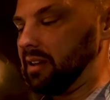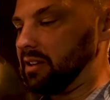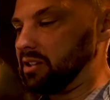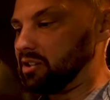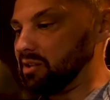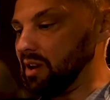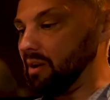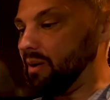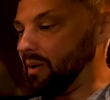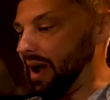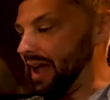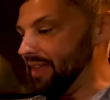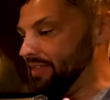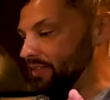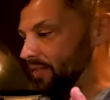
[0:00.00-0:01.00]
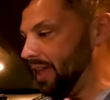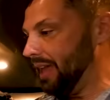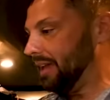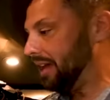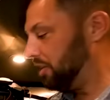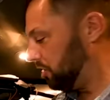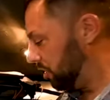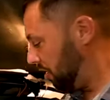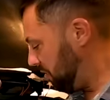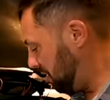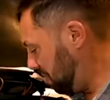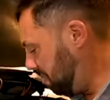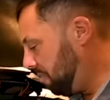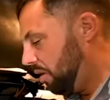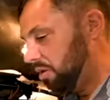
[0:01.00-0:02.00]
So I think I showed
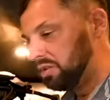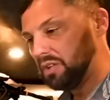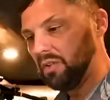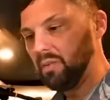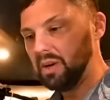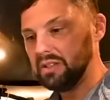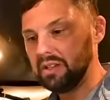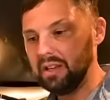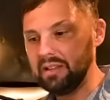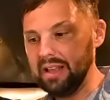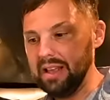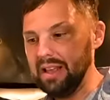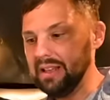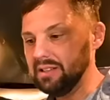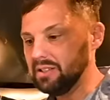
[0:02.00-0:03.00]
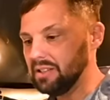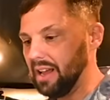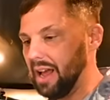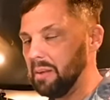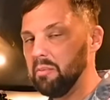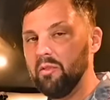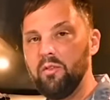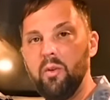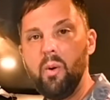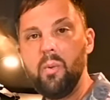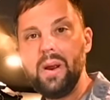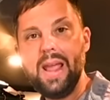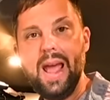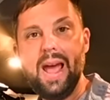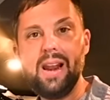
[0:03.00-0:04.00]
you most of what's on the inside. Before
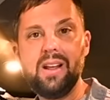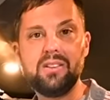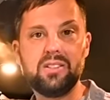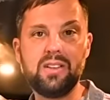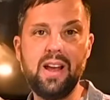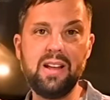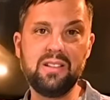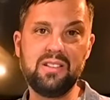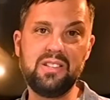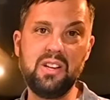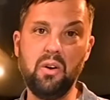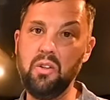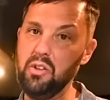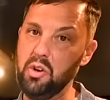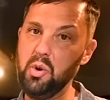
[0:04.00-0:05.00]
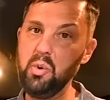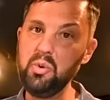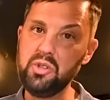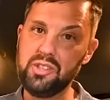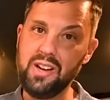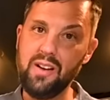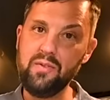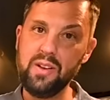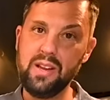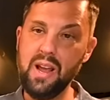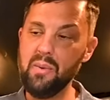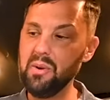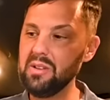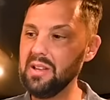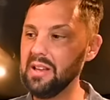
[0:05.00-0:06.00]
we head outside to see all the cool stuff you
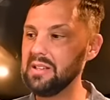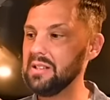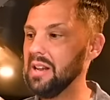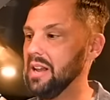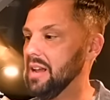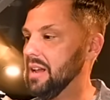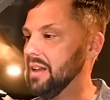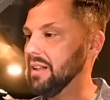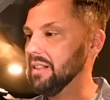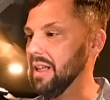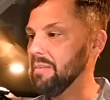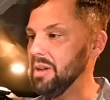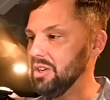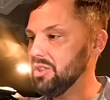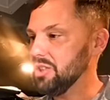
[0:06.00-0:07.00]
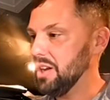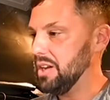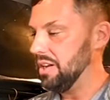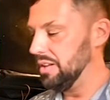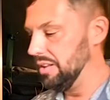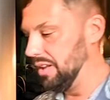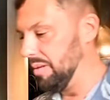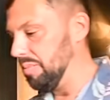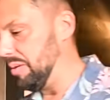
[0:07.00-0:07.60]
get with this, let me show you a little